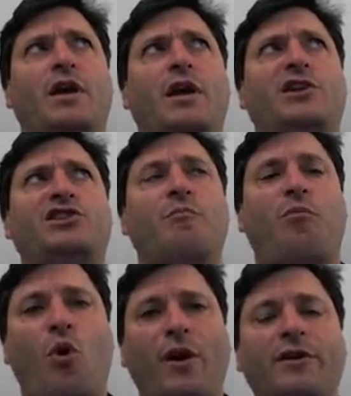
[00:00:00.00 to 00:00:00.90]
It's
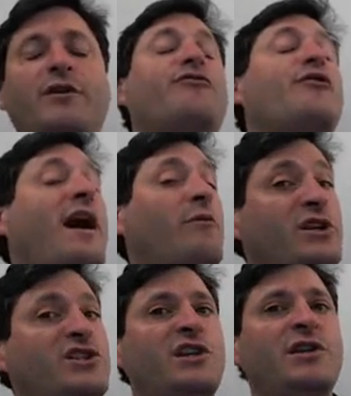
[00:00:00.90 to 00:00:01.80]
important, for that
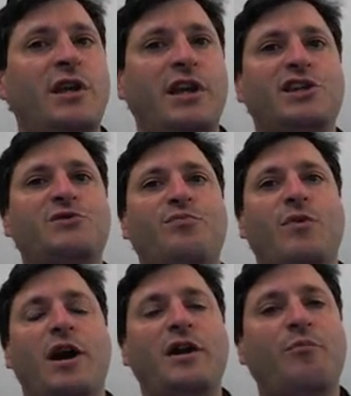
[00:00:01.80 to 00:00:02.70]
reason, it is
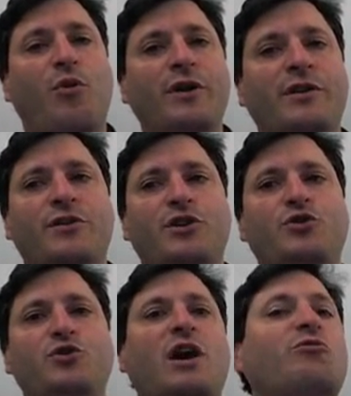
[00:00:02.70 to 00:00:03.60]
important that you
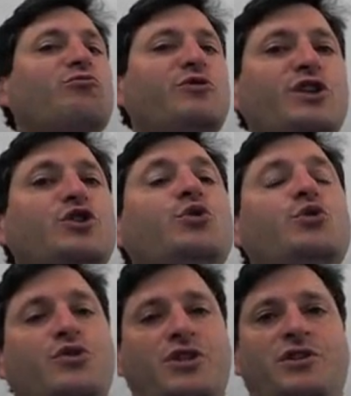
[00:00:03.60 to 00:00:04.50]
do not
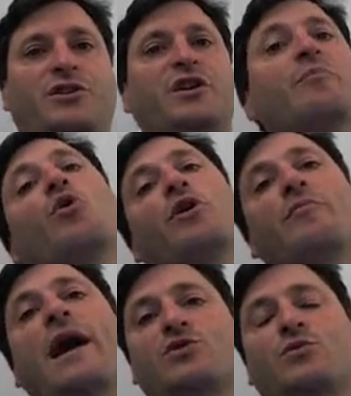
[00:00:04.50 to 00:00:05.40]
reuse important
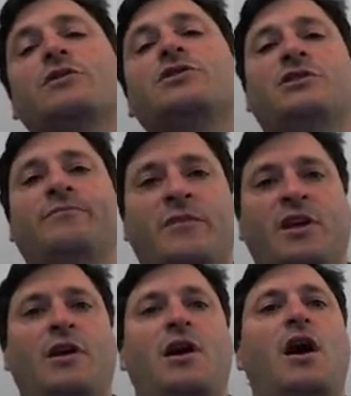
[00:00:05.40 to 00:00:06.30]
passwords.
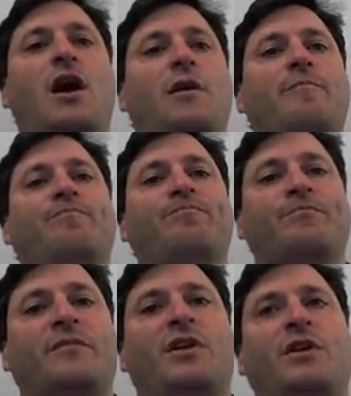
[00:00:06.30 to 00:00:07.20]

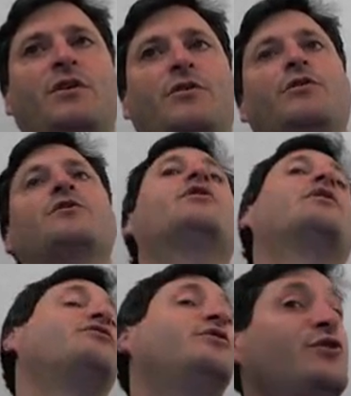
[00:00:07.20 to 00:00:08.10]

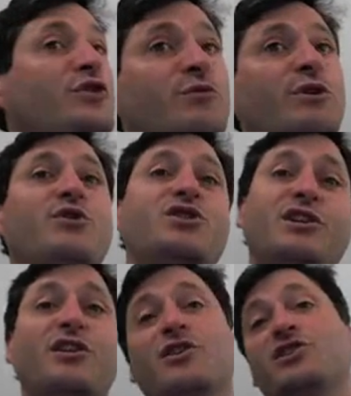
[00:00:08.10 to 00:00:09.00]
If you did reuse it,
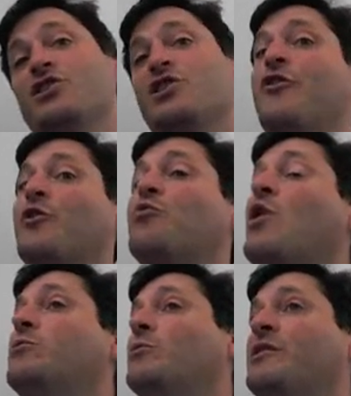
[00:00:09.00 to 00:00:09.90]
then there's this other
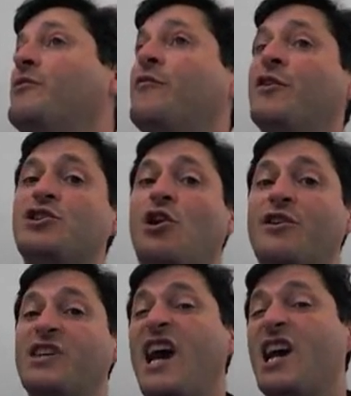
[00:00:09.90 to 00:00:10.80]
problem, even if it is hard
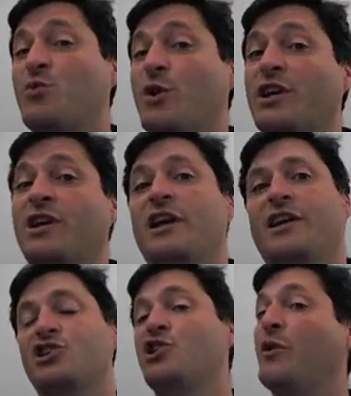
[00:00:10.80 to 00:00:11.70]
to guess, where it could kind of
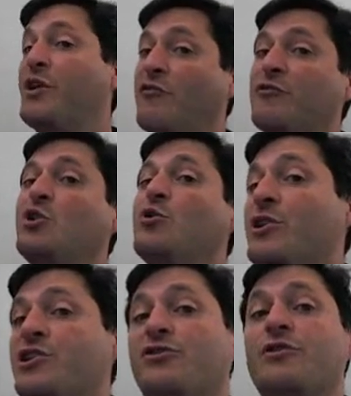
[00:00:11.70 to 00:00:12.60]
get stolen, not from you, but
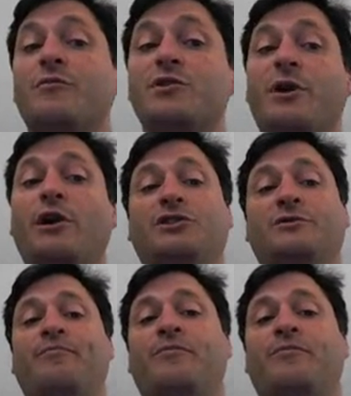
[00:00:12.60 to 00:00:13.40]
essentially from someone else.